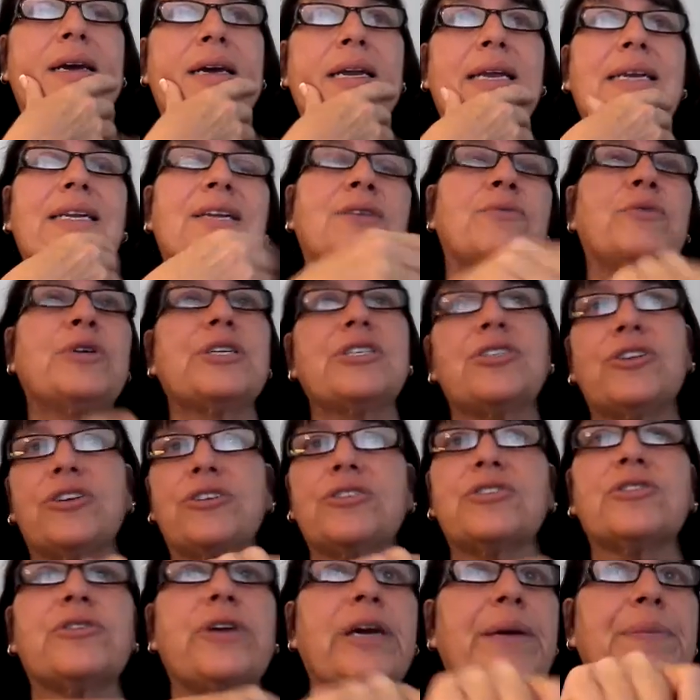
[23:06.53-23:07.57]
And I didn't want to
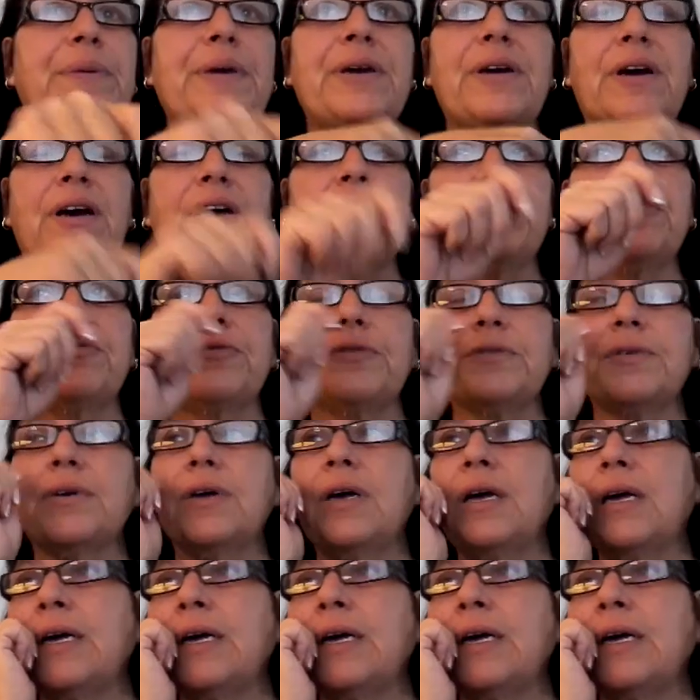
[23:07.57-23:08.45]
start scraping off.